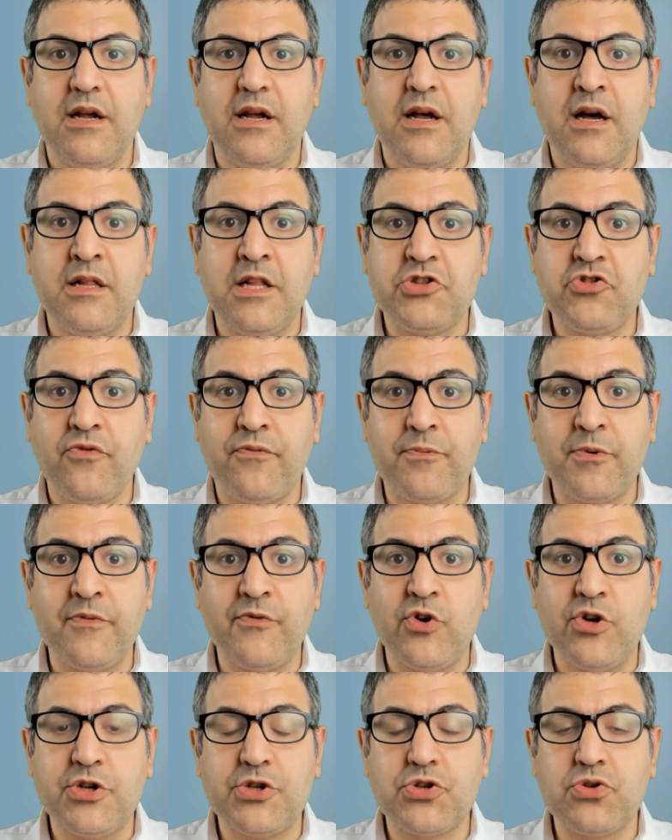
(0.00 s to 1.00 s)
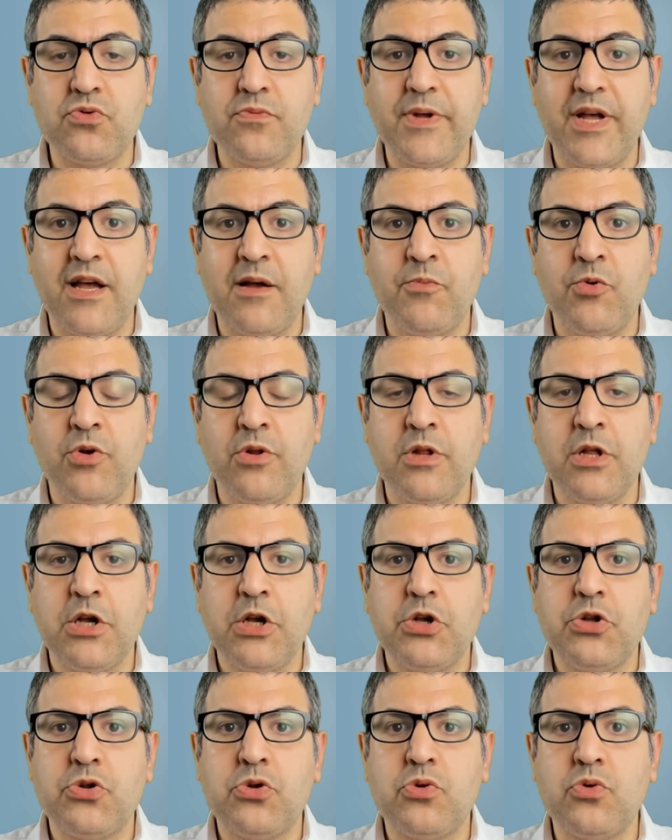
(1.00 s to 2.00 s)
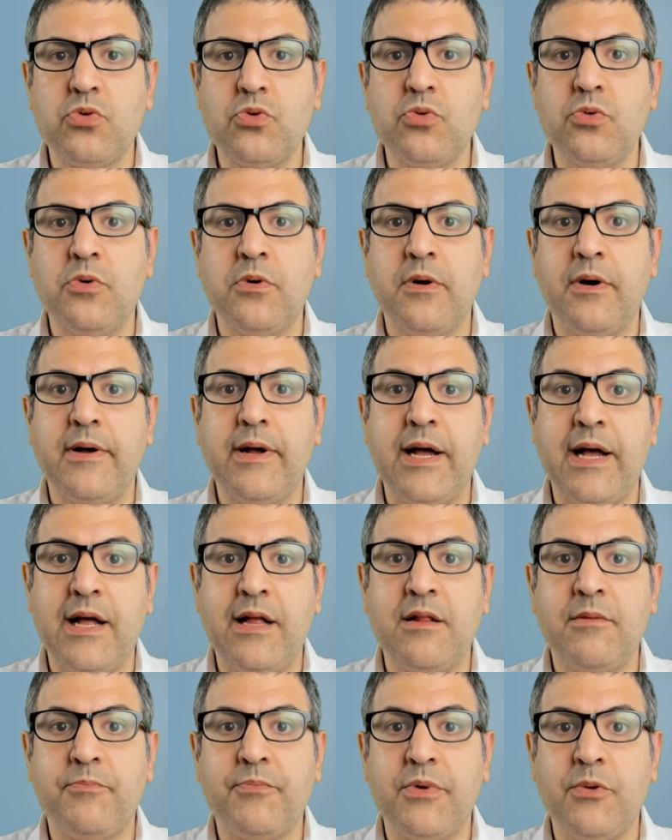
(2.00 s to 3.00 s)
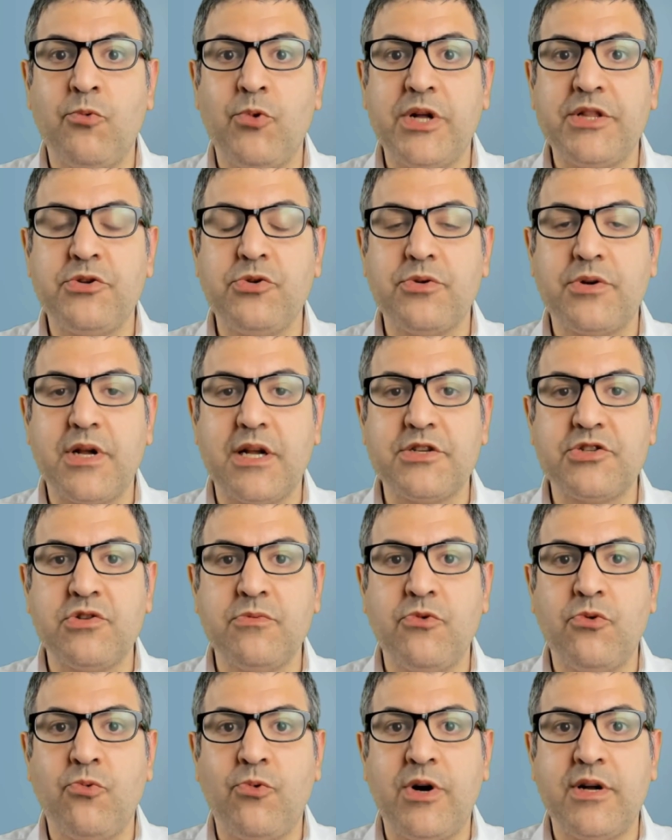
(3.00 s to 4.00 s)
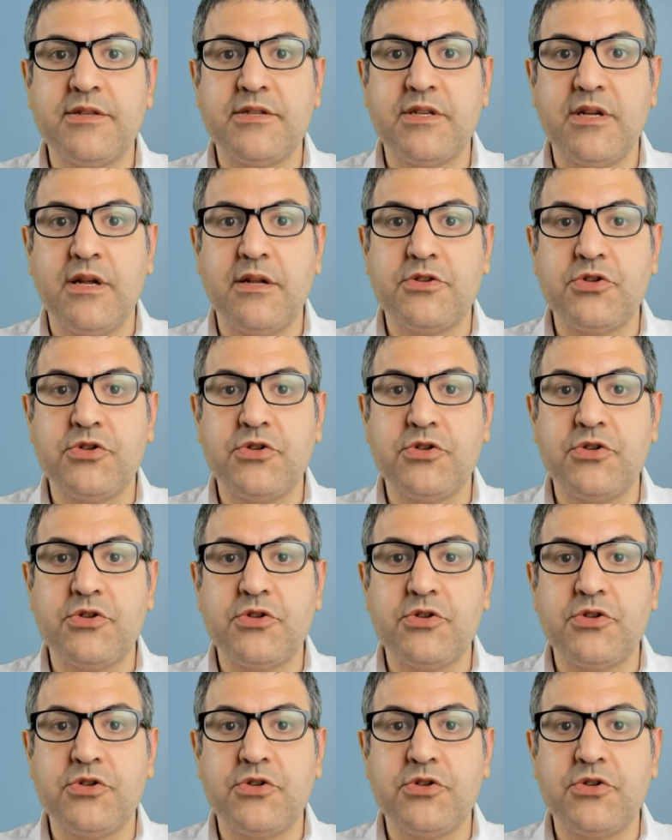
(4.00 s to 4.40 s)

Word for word: a lot of privilege to be able to help what your customer wants,